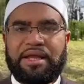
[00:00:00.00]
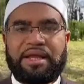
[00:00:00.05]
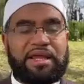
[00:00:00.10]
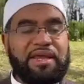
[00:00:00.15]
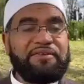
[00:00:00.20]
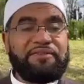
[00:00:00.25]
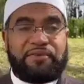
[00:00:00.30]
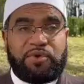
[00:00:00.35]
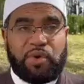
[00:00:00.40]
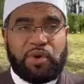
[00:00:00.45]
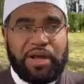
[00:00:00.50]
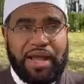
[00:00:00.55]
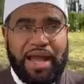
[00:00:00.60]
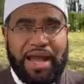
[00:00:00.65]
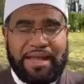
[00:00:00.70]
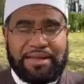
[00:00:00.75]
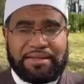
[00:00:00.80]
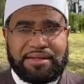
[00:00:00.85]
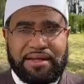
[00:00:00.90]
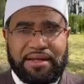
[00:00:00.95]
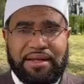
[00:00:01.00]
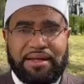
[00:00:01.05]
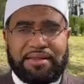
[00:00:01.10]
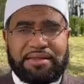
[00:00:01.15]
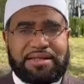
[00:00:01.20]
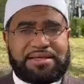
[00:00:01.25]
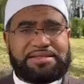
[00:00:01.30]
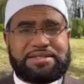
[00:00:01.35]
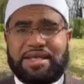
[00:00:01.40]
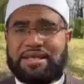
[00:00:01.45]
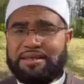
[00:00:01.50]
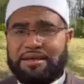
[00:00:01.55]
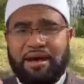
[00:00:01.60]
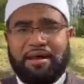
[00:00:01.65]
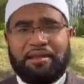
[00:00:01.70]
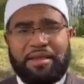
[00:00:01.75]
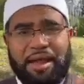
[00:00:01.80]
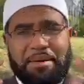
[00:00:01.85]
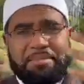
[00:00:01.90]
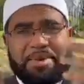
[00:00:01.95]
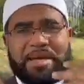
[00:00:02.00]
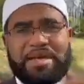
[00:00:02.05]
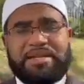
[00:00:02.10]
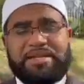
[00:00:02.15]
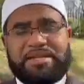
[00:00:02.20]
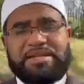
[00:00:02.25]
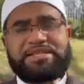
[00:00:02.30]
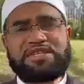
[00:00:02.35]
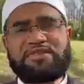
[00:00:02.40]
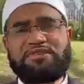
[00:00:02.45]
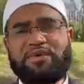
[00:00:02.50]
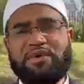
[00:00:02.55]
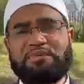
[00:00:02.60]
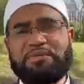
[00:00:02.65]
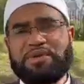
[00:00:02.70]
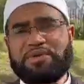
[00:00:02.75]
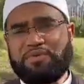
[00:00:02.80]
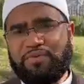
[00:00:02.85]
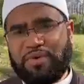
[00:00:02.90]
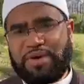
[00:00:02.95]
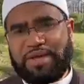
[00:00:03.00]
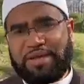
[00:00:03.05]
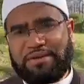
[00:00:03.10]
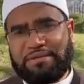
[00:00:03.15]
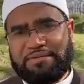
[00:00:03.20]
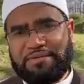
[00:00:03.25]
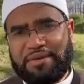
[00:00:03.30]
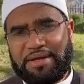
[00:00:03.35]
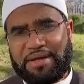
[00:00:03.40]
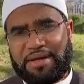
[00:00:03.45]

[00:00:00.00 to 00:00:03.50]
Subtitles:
If you can, then say, Ya Allah, make it easy for me to forgive.